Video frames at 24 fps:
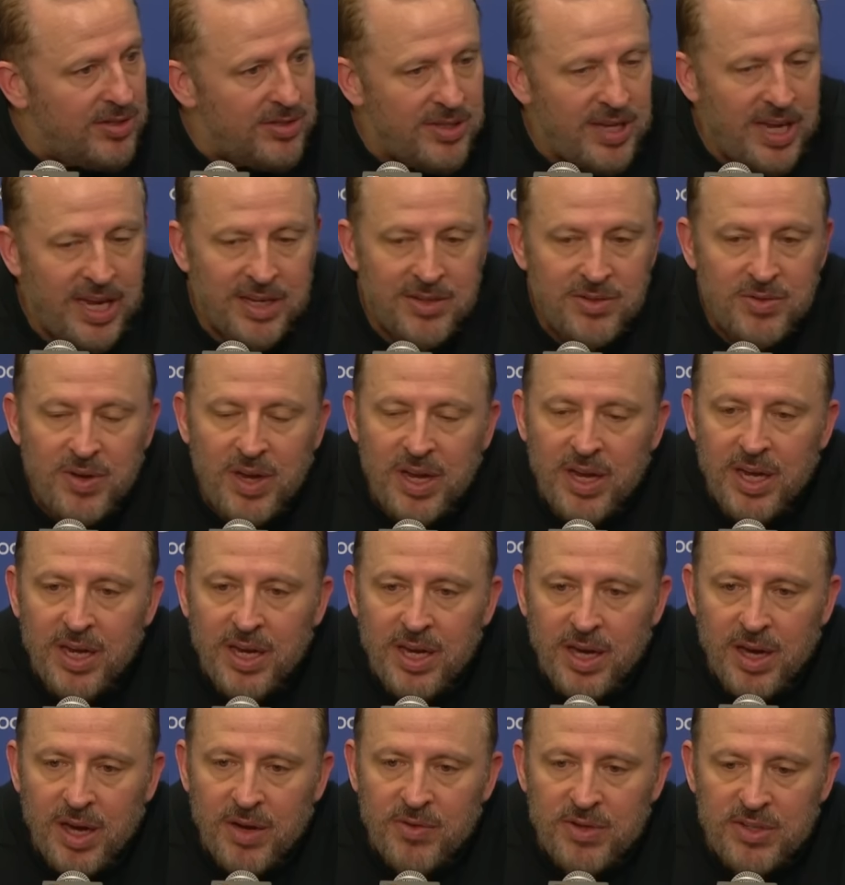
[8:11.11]
And
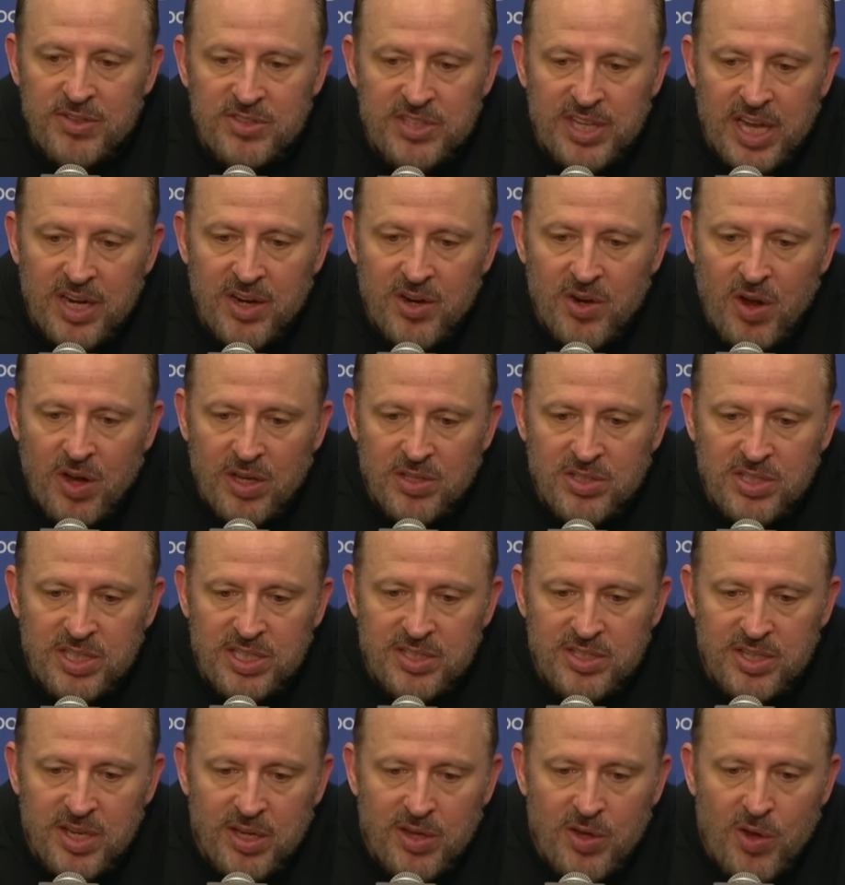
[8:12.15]
we've said it all
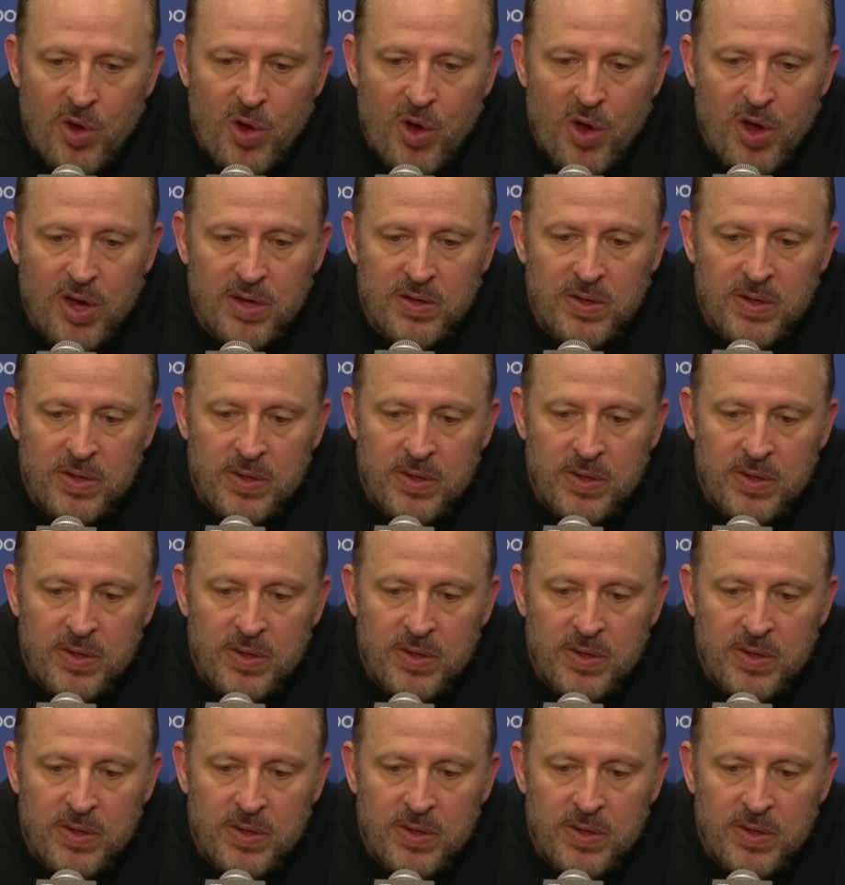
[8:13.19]
season long